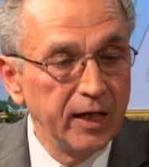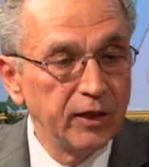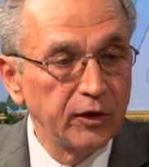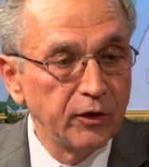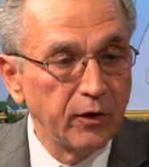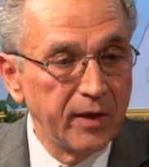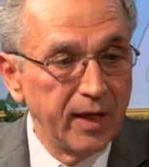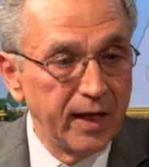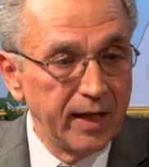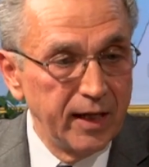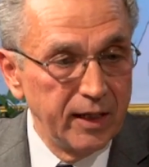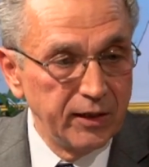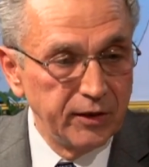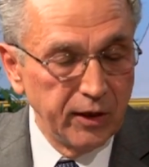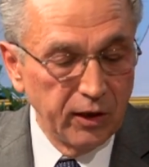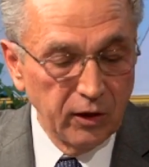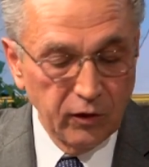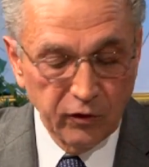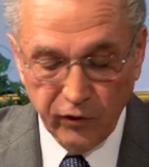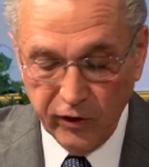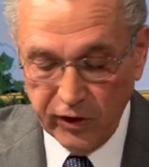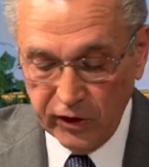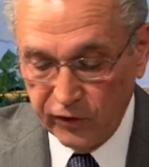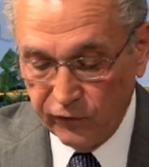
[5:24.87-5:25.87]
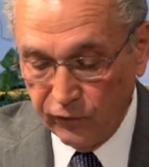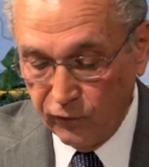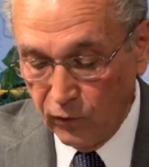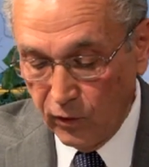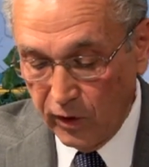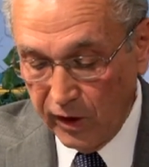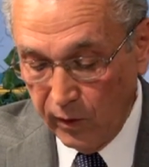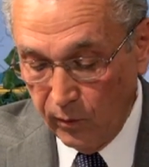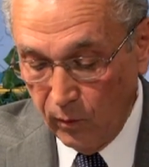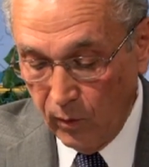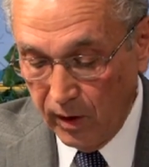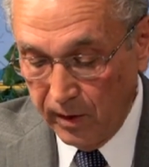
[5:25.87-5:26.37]
So that has increased
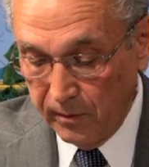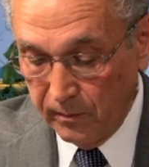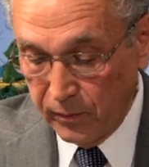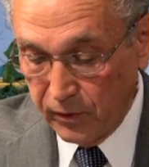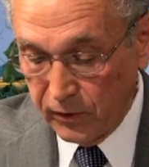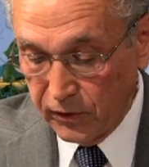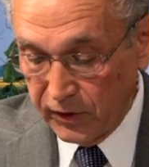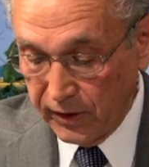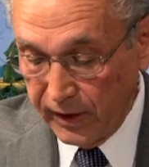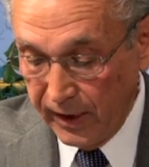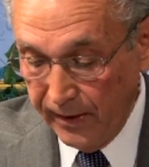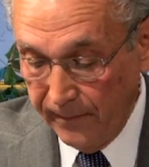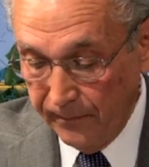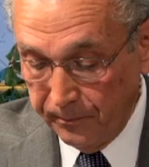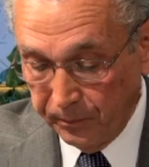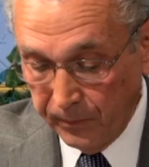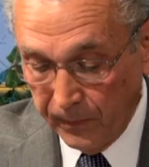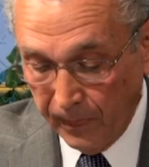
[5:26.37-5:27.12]
41%.